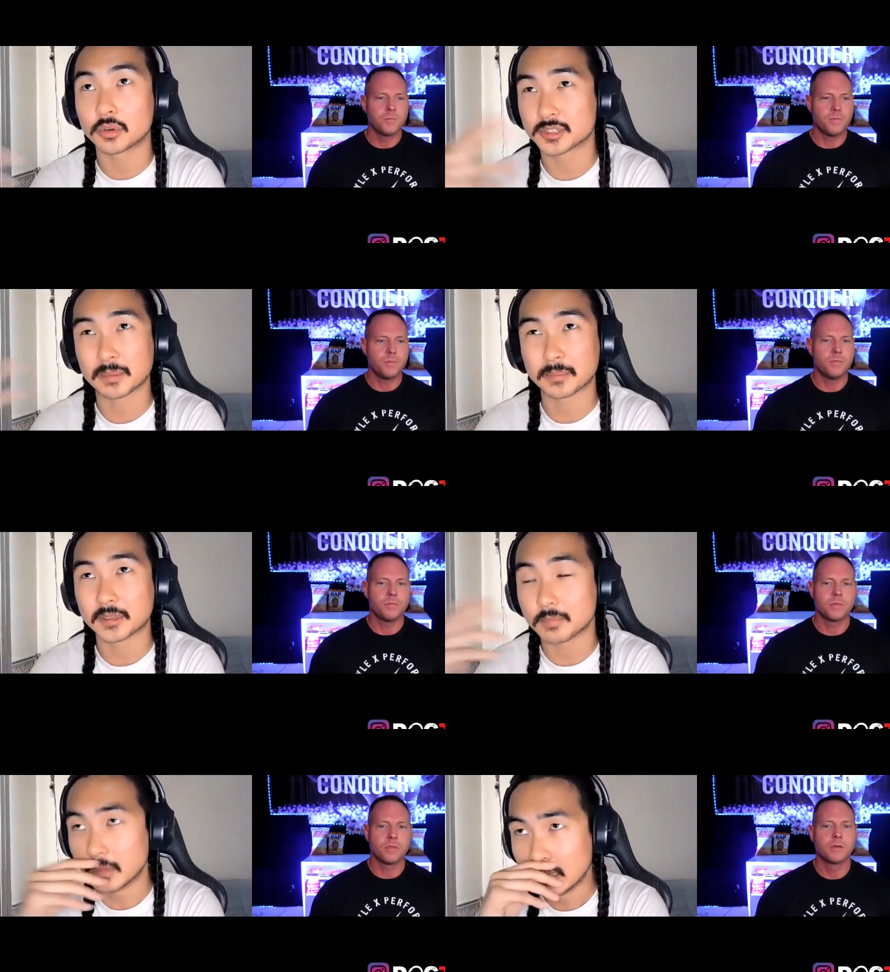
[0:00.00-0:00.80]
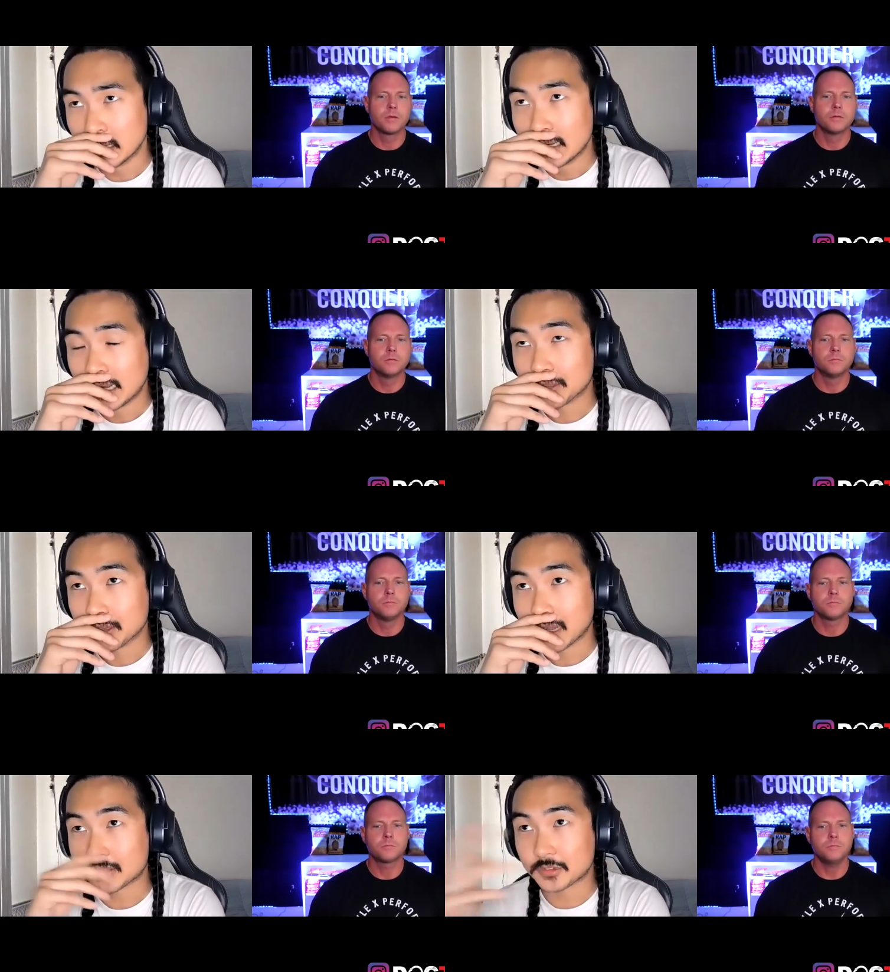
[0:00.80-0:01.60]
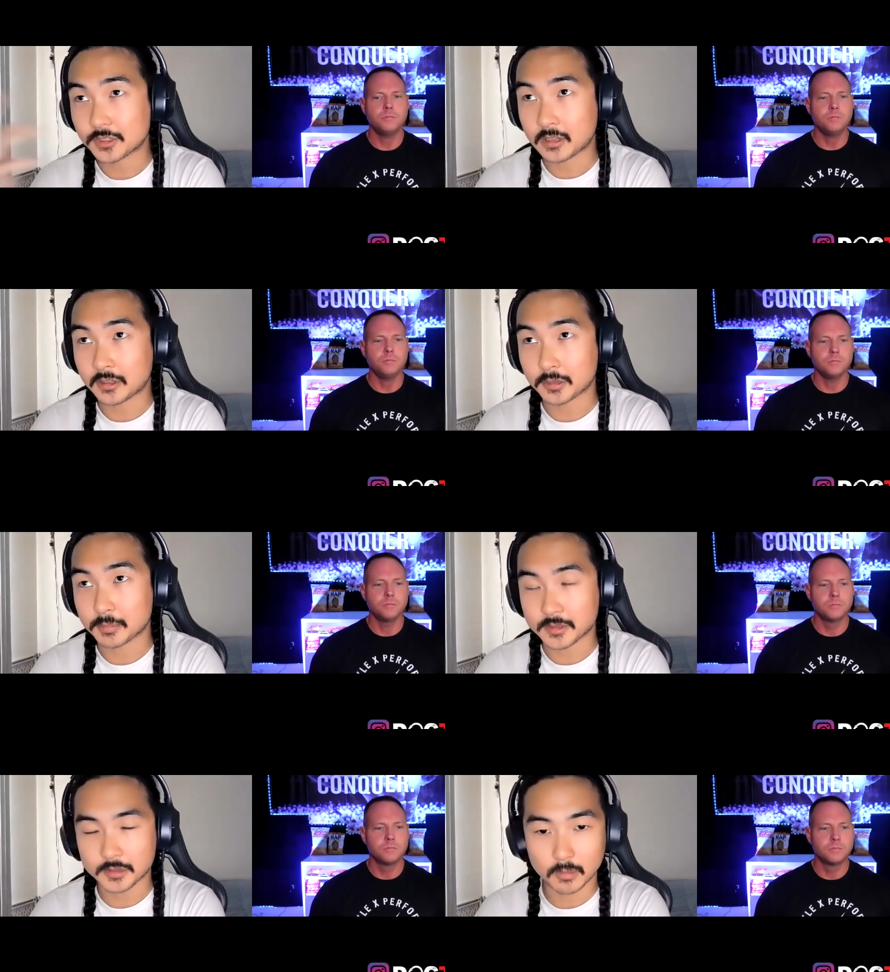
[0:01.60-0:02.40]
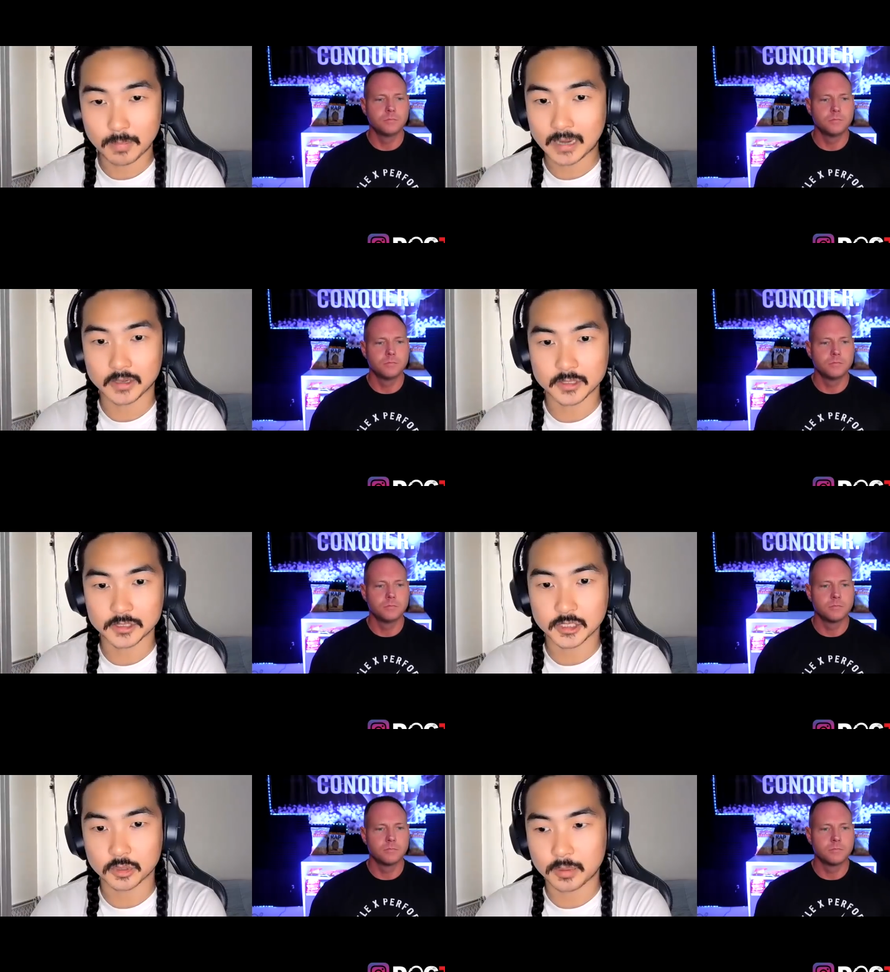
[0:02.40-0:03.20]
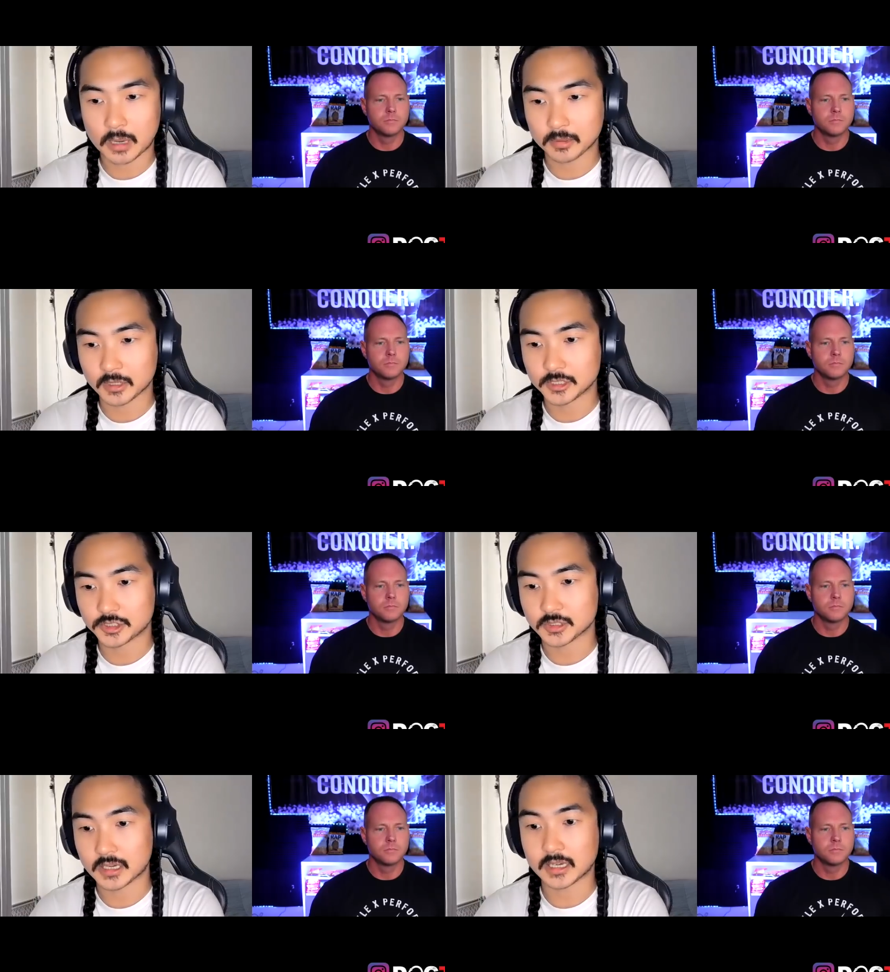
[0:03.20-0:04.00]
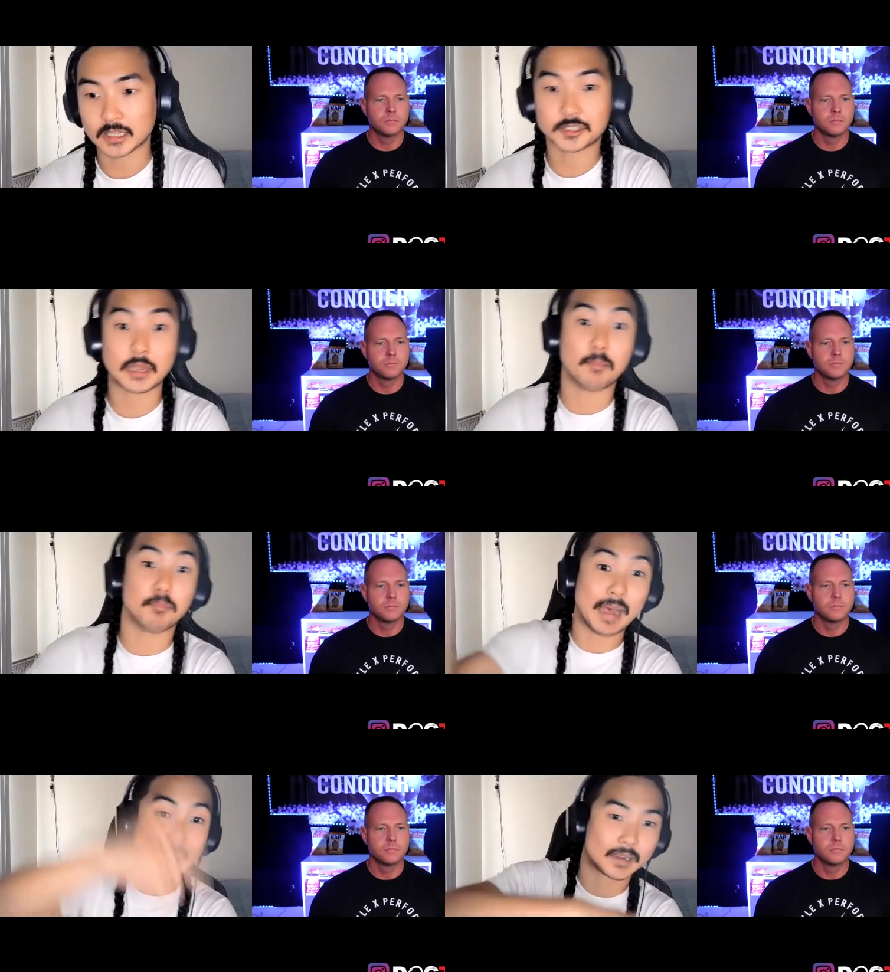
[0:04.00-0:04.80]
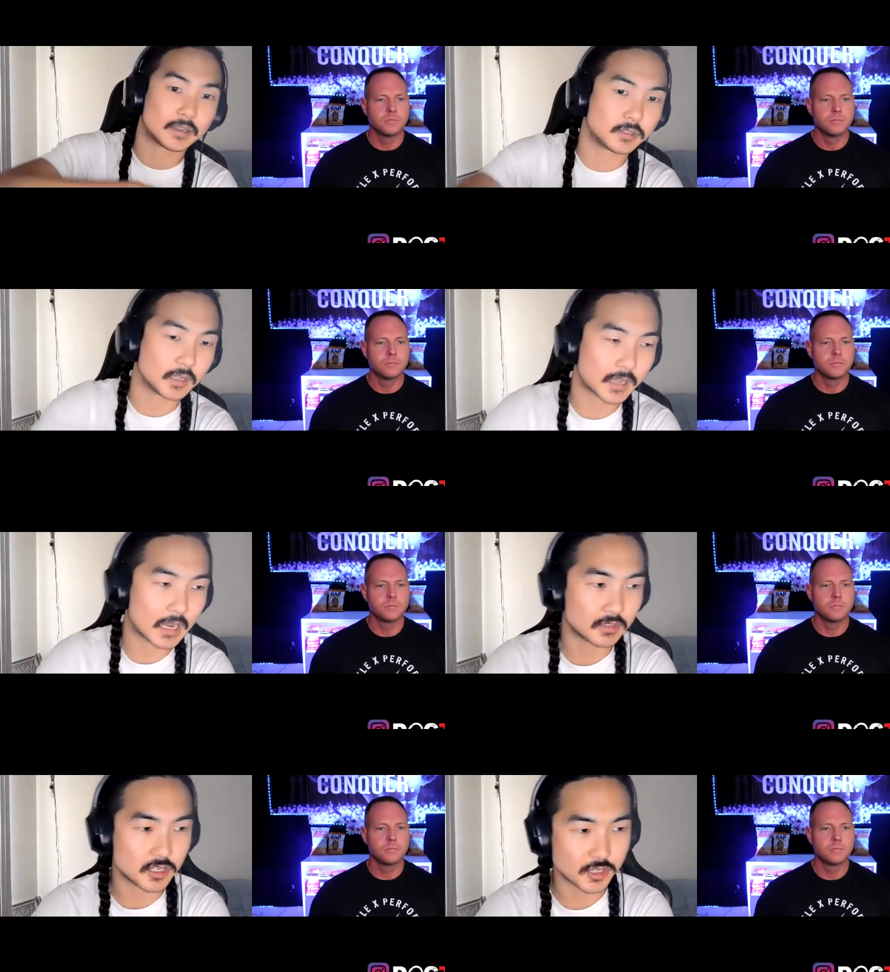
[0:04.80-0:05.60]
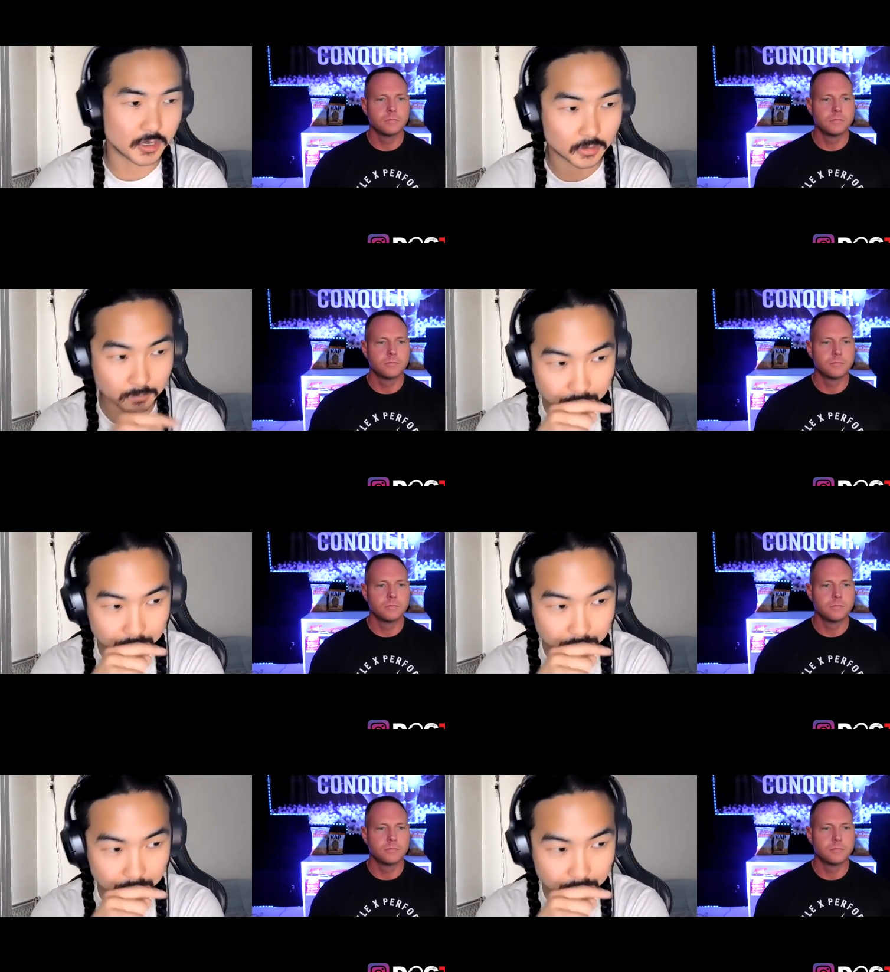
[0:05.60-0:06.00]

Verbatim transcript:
Speaker 1: or something. And then after they cleared me to go back into general population, I got sent back to the county jail,